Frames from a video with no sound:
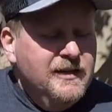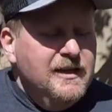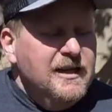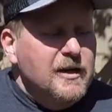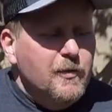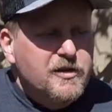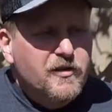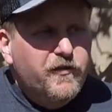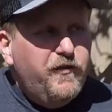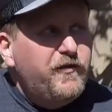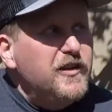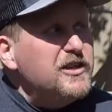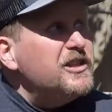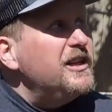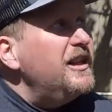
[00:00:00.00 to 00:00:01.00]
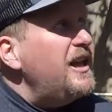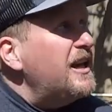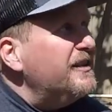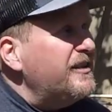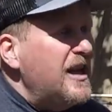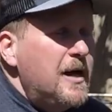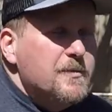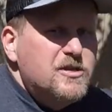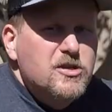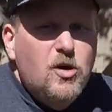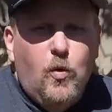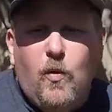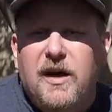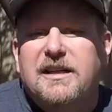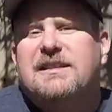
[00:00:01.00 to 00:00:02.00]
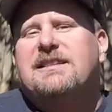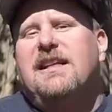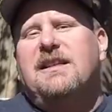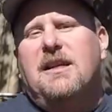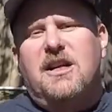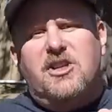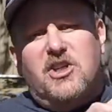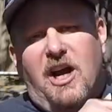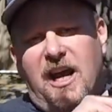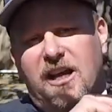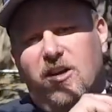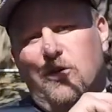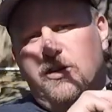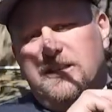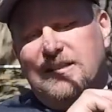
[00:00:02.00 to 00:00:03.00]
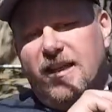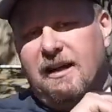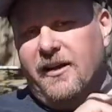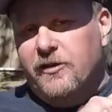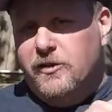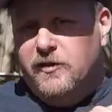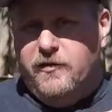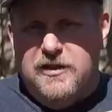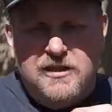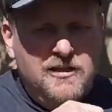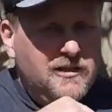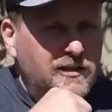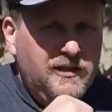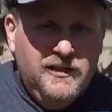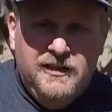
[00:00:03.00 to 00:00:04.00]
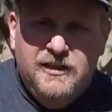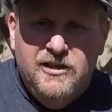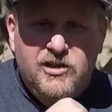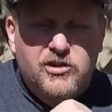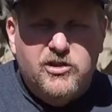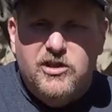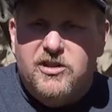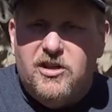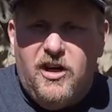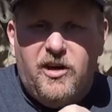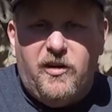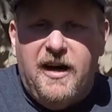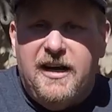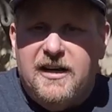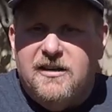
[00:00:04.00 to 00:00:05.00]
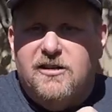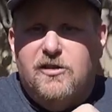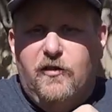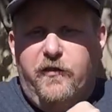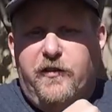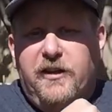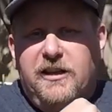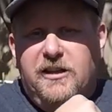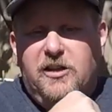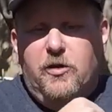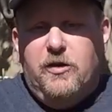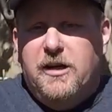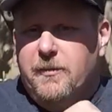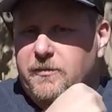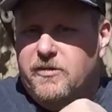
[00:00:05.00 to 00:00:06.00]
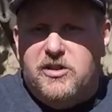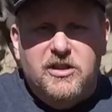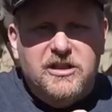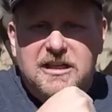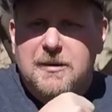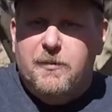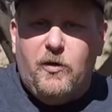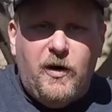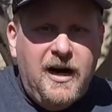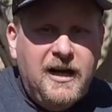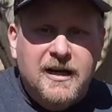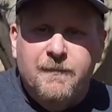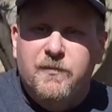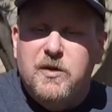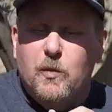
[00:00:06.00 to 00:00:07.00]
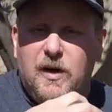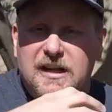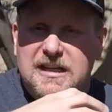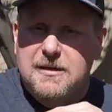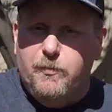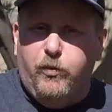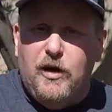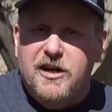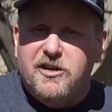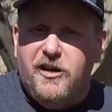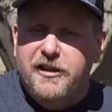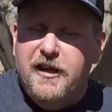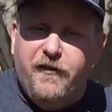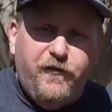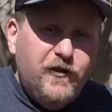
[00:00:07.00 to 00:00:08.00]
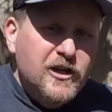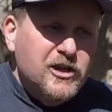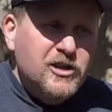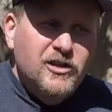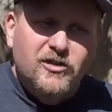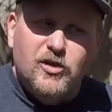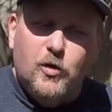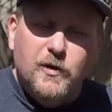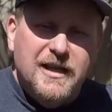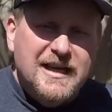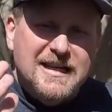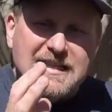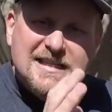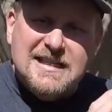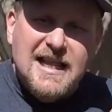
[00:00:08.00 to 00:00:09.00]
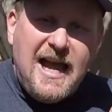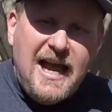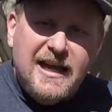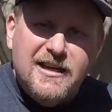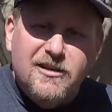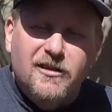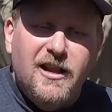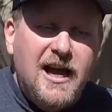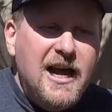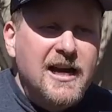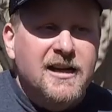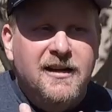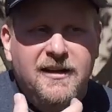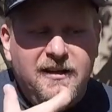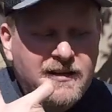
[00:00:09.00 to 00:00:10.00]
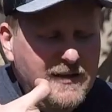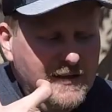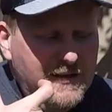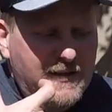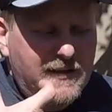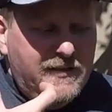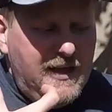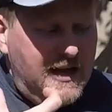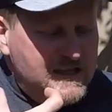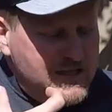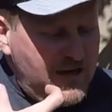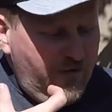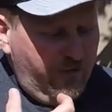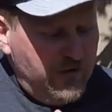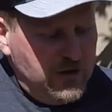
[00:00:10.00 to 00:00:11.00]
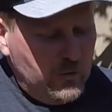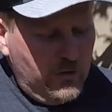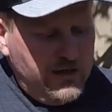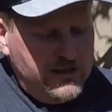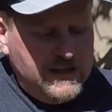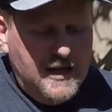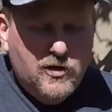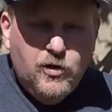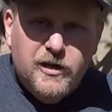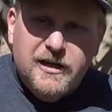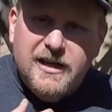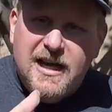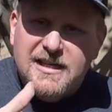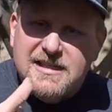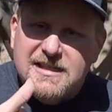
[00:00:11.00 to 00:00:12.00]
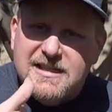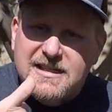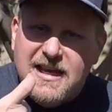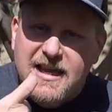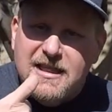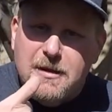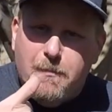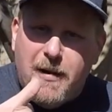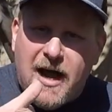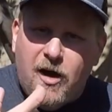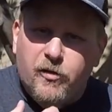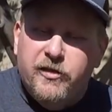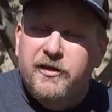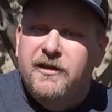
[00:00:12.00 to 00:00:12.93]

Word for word: When you're fishing, a lot of times, you don't wanna set a giant hook set on those fish either. Just start cranking. You'll feel it load up, just keep cranking. You wanna keep pressure on that fish. Don't let any slack in your line. That uh, fish will get that hook nice and set in the mouth.